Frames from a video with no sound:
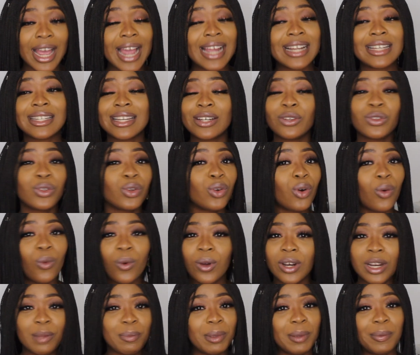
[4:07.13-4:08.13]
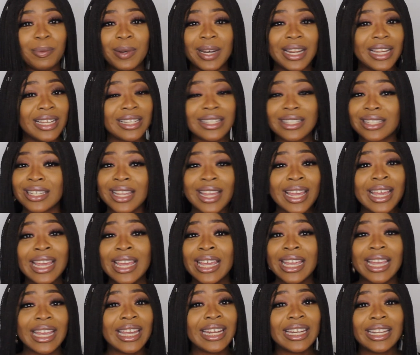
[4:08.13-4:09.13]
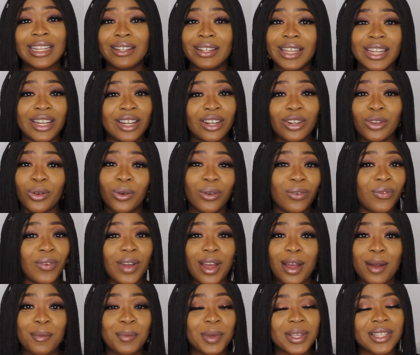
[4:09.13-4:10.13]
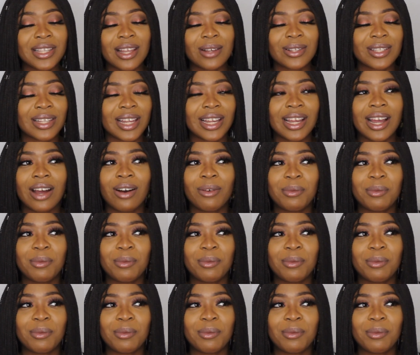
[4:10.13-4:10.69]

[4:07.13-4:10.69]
I did not want to be placed in a law firm because I was like,